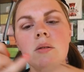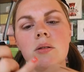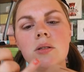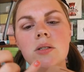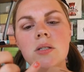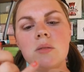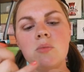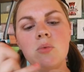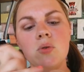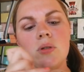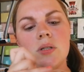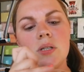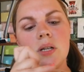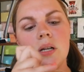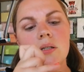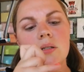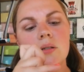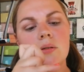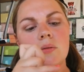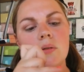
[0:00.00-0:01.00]
which is more
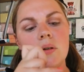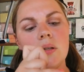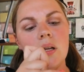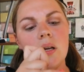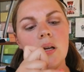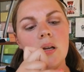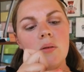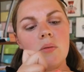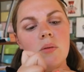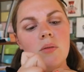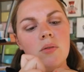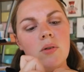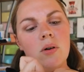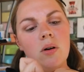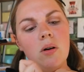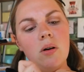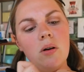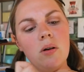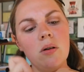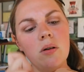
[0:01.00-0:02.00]
subtle. And then we've
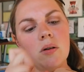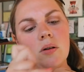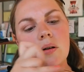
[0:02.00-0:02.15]
got